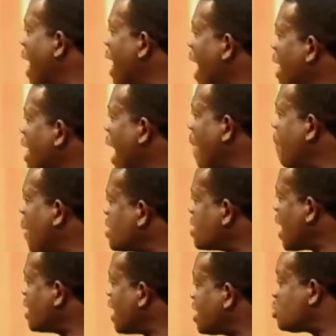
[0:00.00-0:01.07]
an
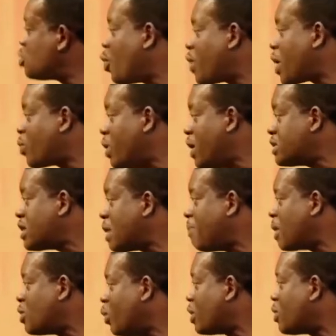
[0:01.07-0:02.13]
appetite that is not regulated by
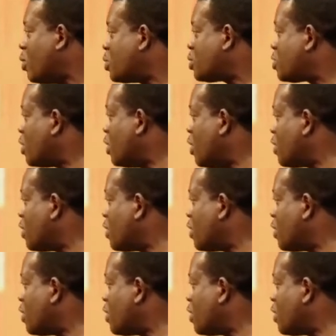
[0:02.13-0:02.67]
the Holy Ghost